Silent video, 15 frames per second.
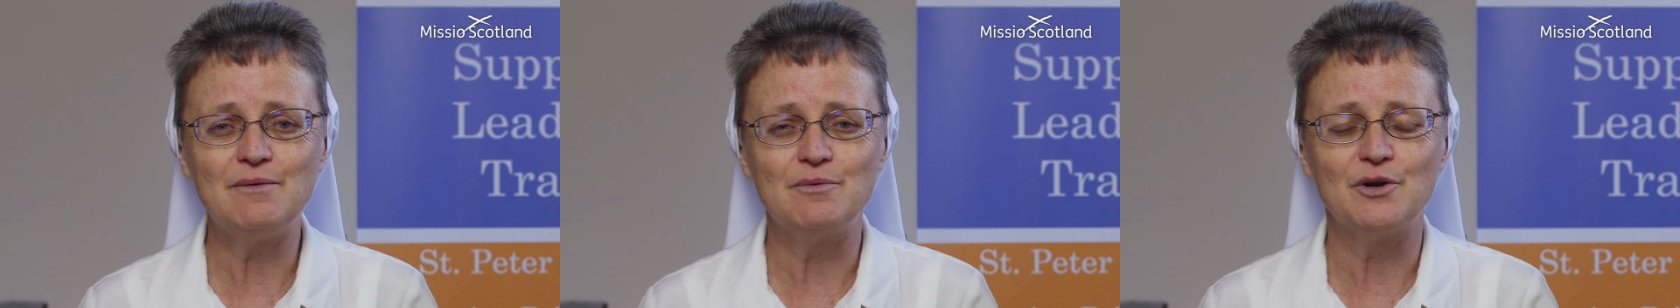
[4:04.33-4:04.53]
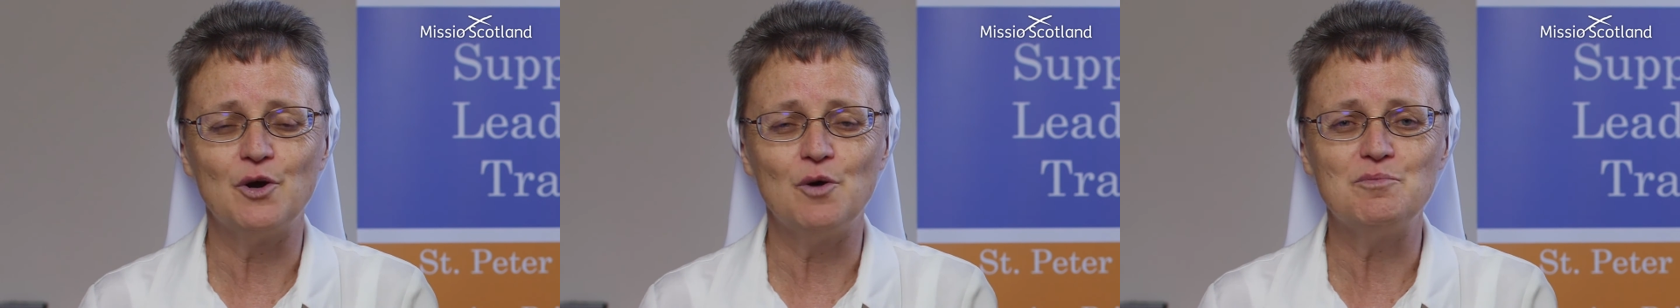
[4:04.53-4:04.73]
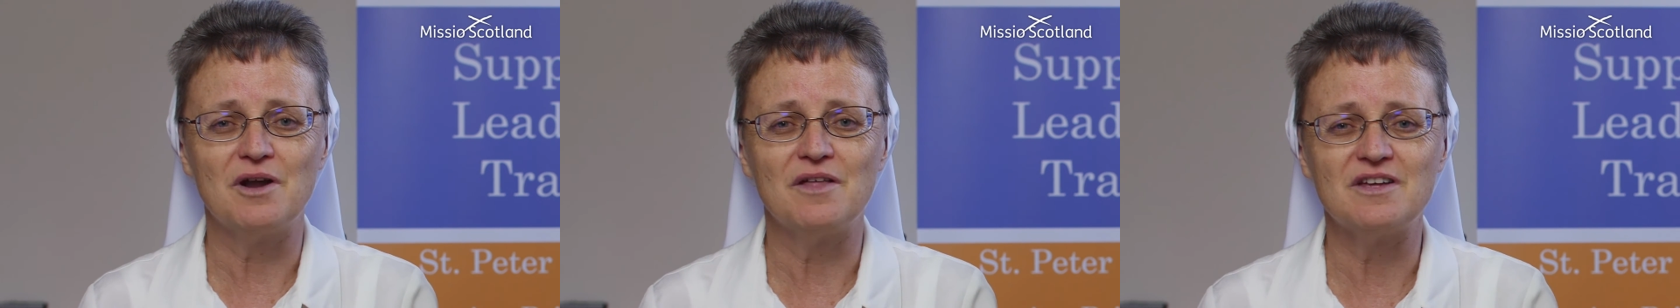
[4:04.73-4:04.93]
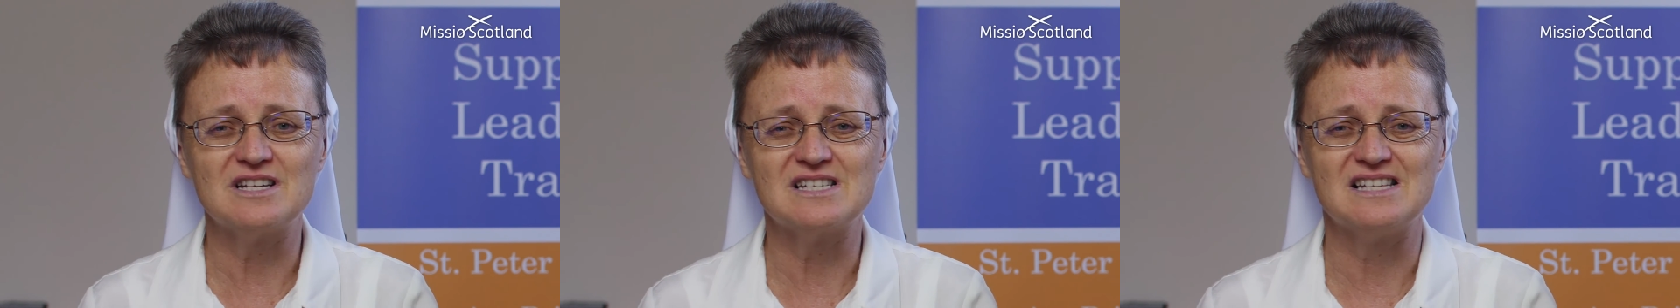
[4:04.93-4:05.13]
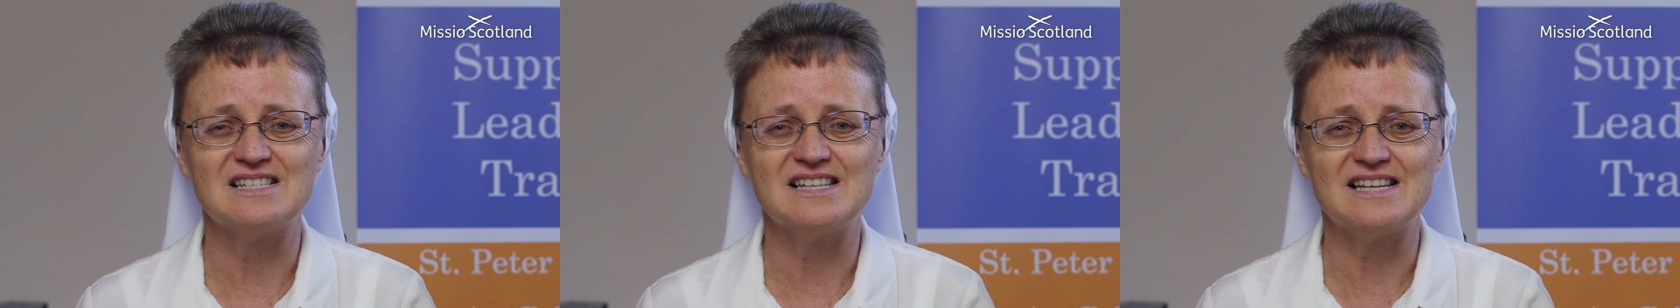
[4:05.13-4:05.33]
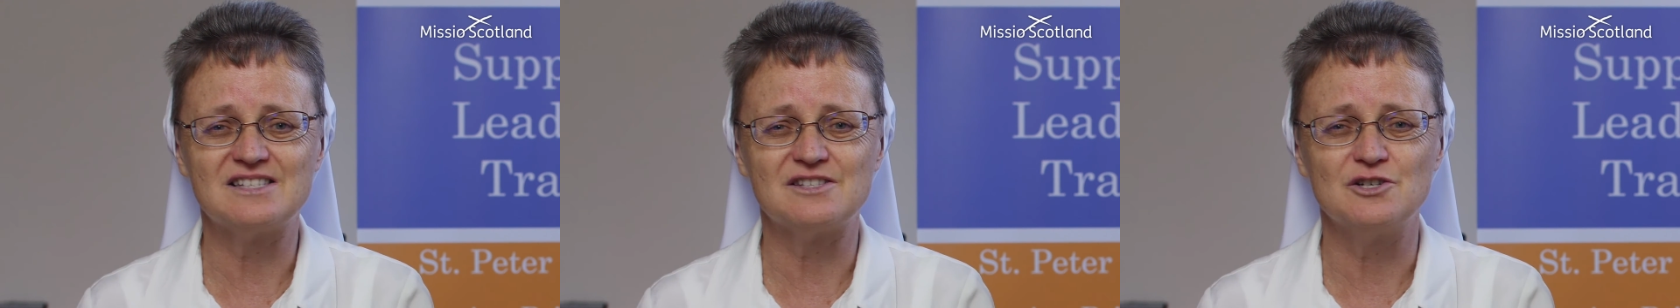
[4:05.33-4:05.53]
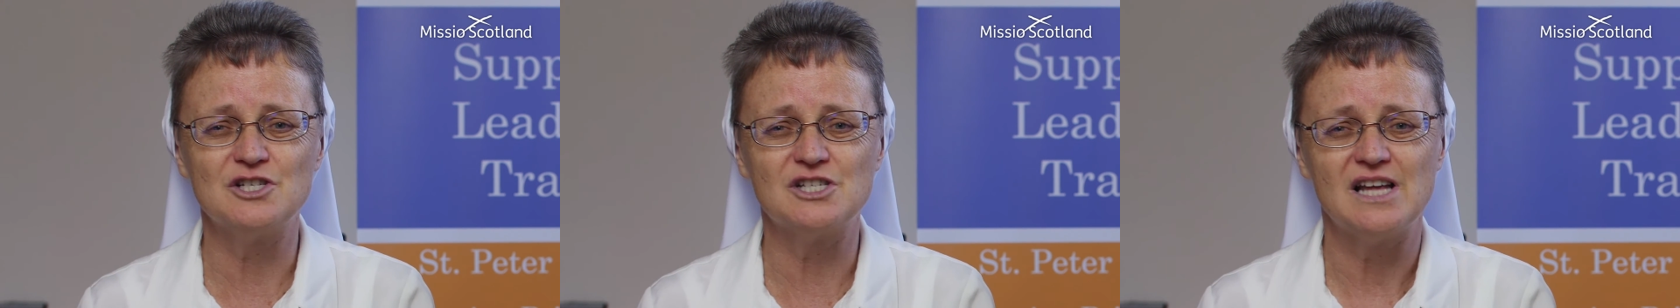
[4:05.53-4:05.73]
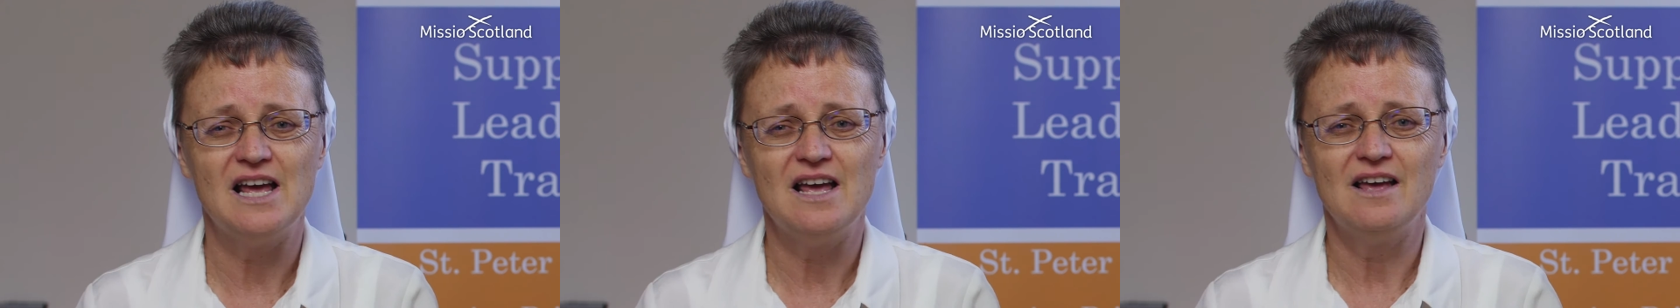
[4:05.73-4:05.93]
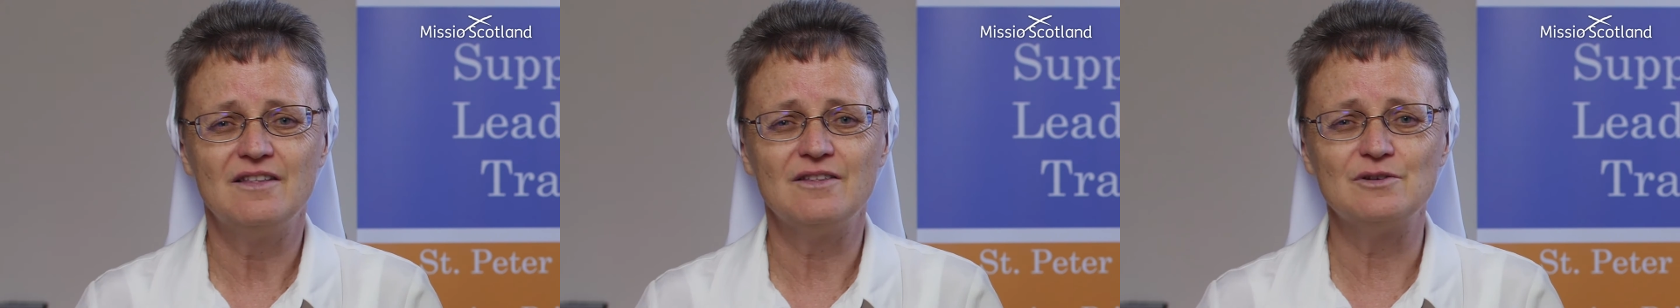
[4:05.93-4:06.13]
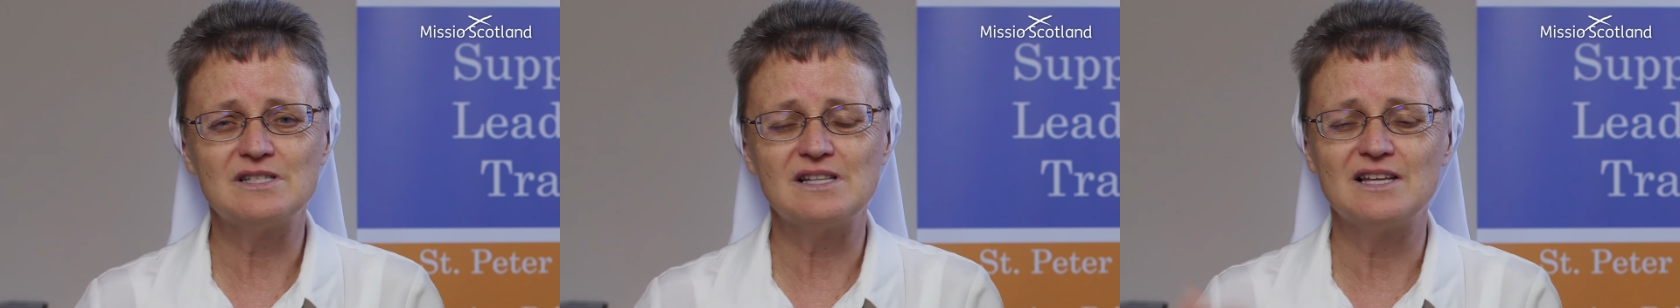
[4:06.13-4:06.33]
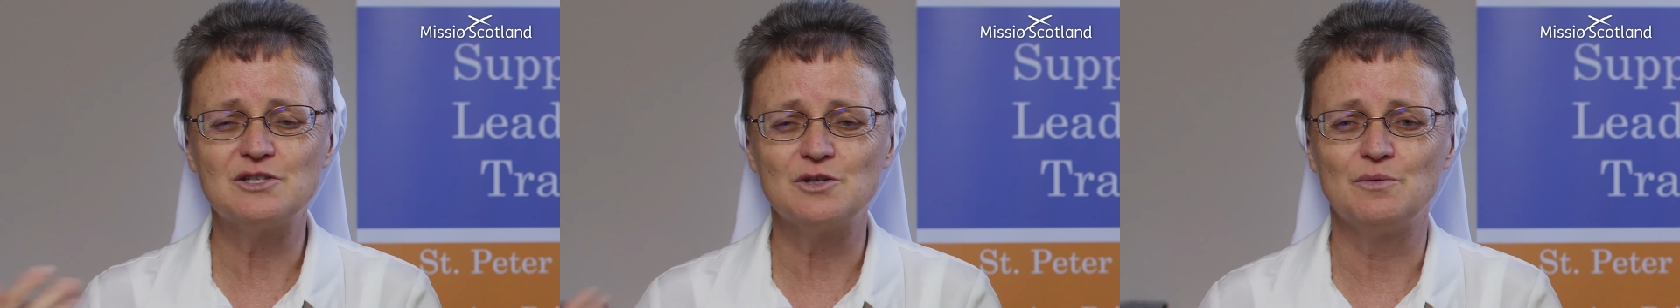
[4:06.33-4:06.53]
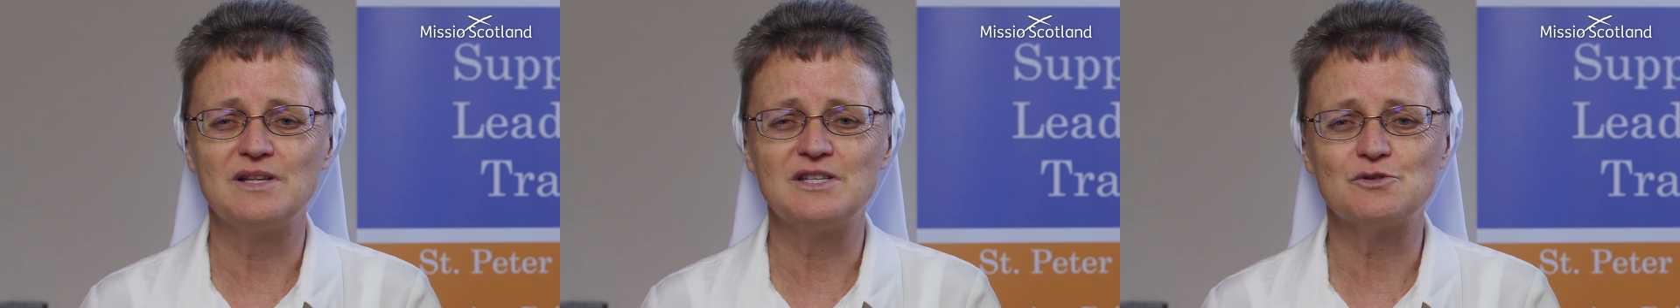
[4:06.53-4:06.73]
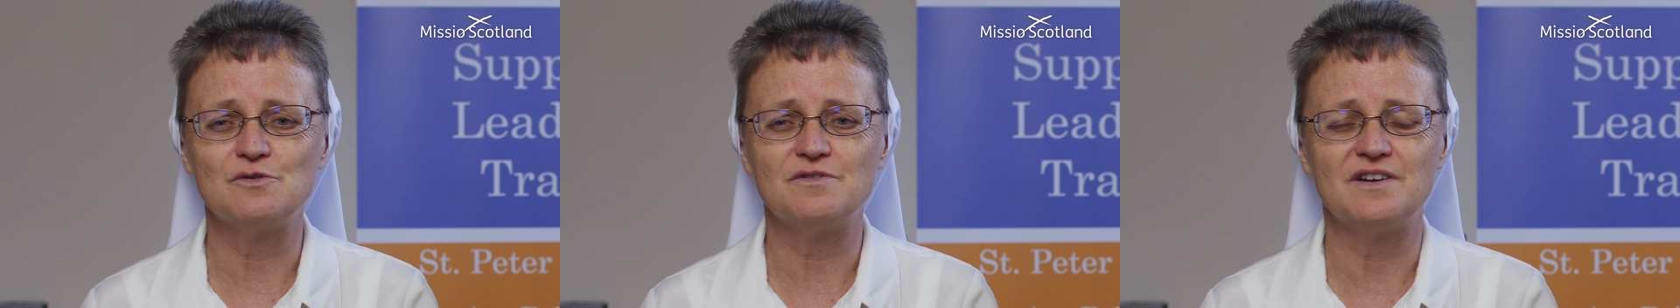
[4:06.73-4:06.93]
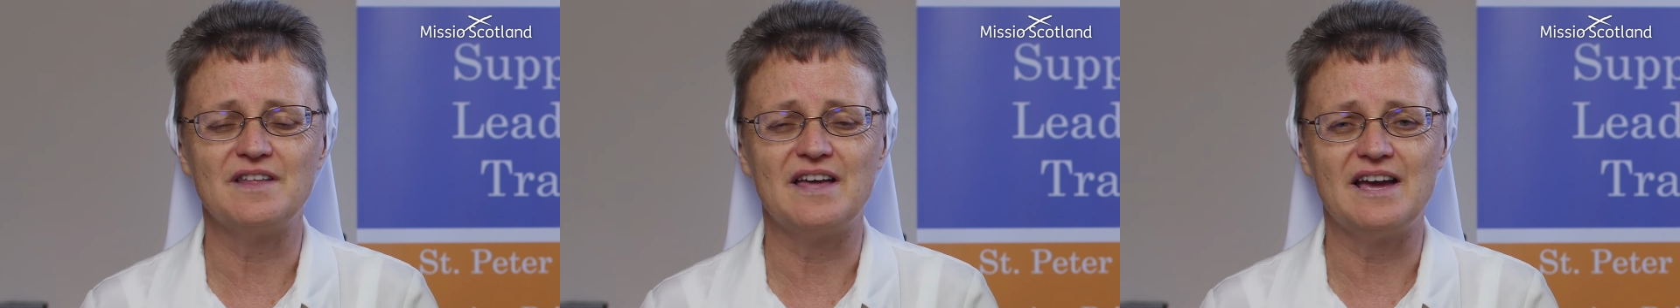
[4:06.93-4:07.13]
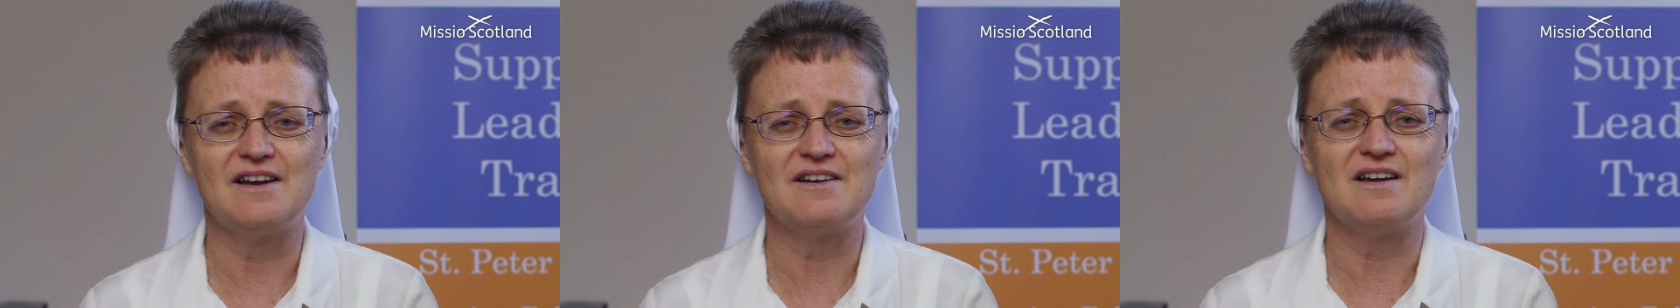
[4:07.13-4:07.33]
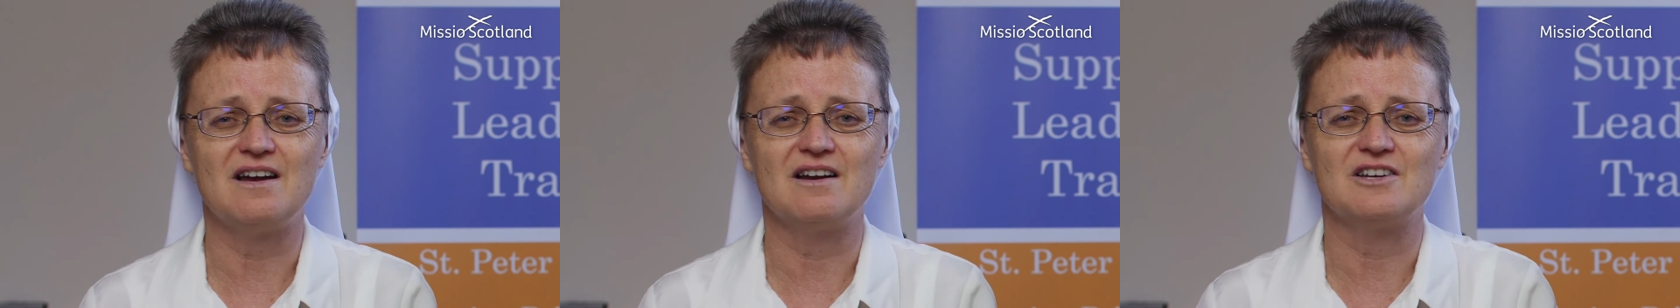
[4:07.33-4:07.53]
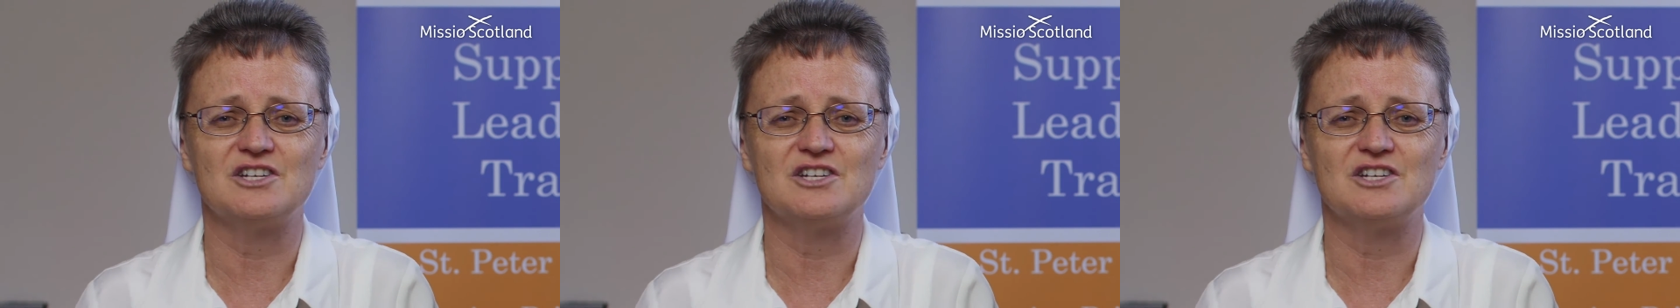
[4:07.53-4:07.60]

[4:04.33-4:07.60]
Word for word: We're all brothers and sisters. Those little ones over there are